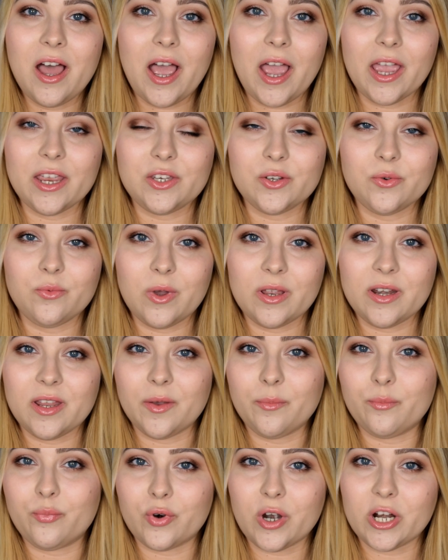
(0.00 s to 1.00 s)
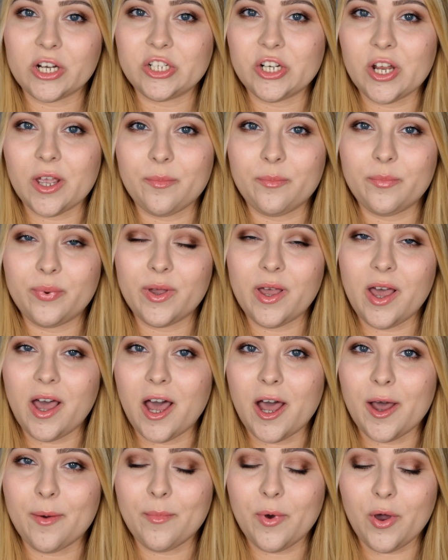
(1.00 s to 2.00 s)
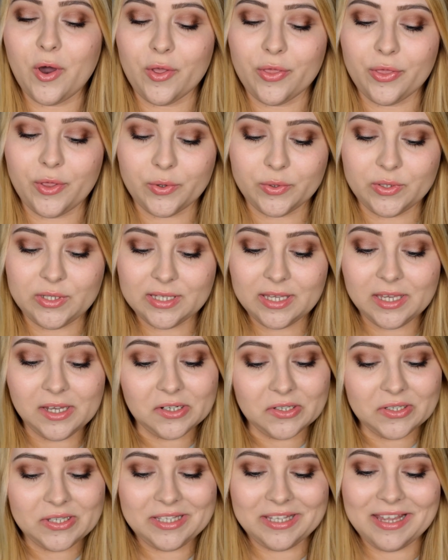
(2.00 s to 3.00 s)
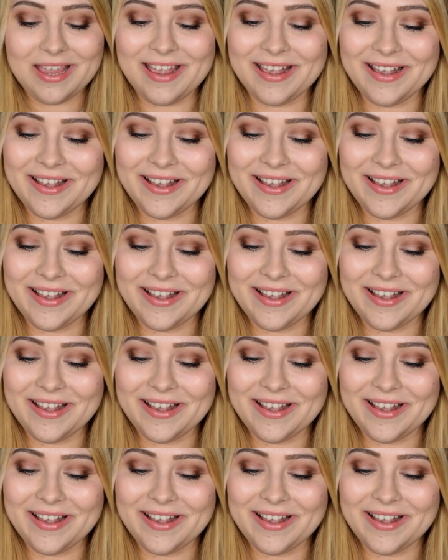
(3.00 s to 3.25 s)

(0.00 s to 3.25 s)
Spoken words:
I do want to brush up on those skills.